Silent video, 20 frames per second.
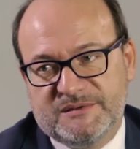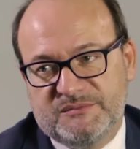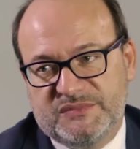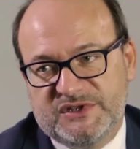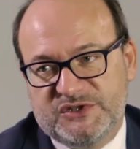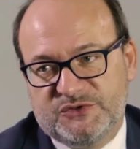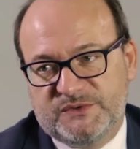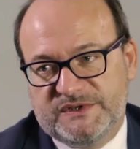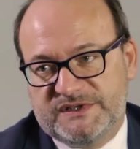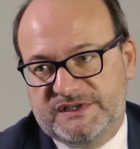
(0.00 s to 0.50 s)

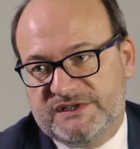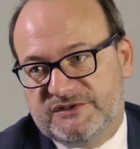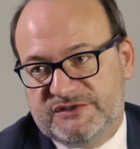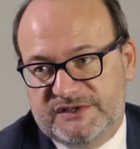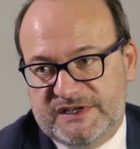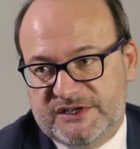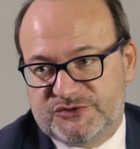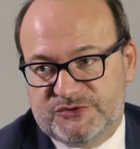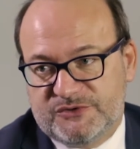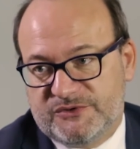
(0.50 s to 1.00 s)
between
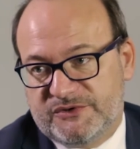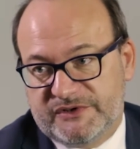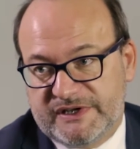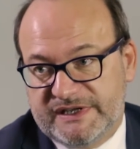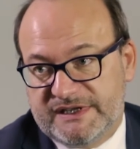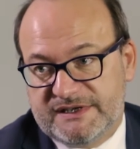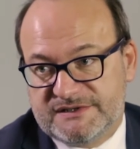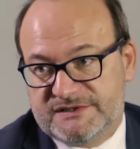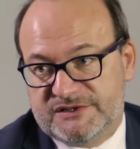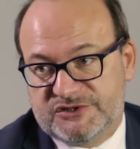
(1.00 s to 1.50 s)
international
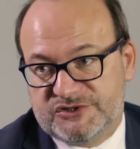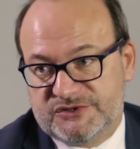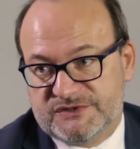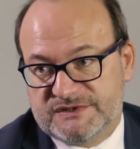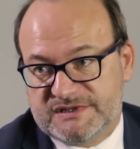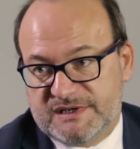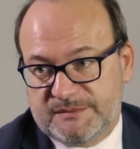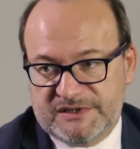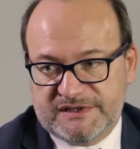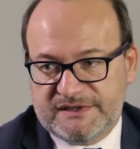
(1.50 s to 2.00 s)

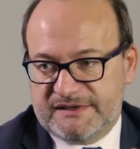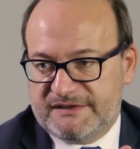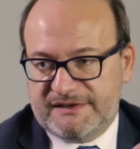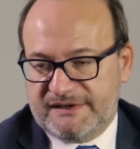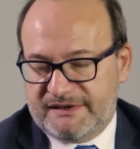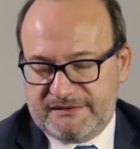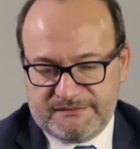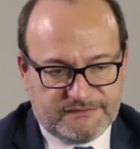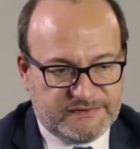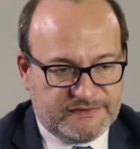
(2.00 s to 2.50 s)
organizations. I mean,
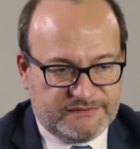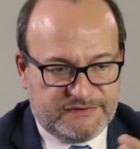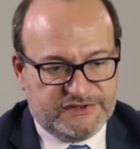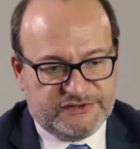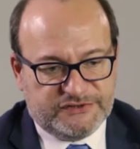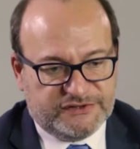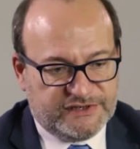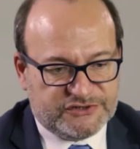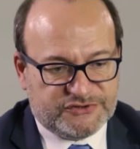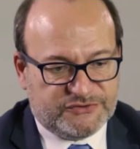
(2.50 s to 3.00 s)
the
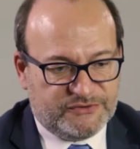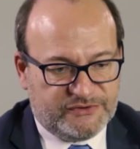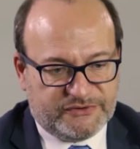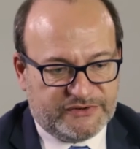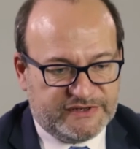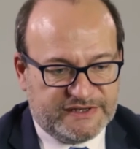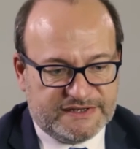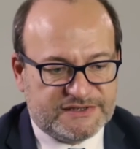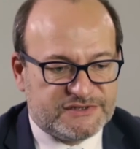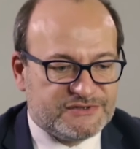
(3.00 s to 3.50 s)
international
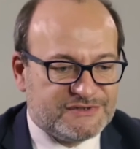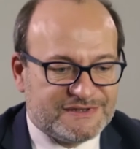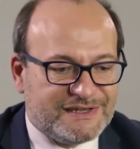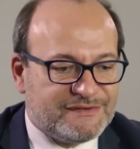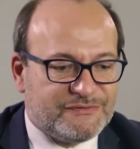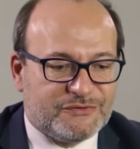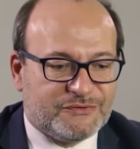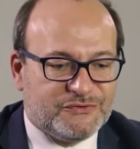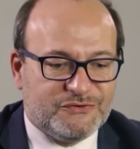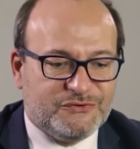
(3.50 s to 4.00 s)
organizations
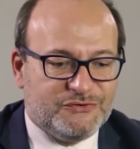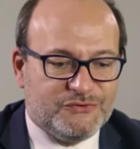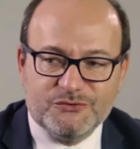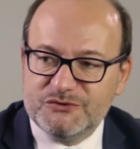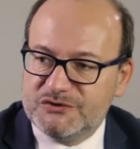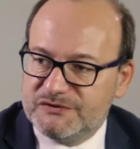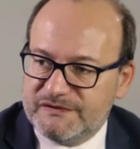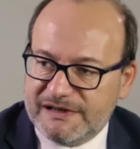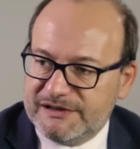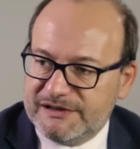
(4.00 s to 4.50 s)
have a huge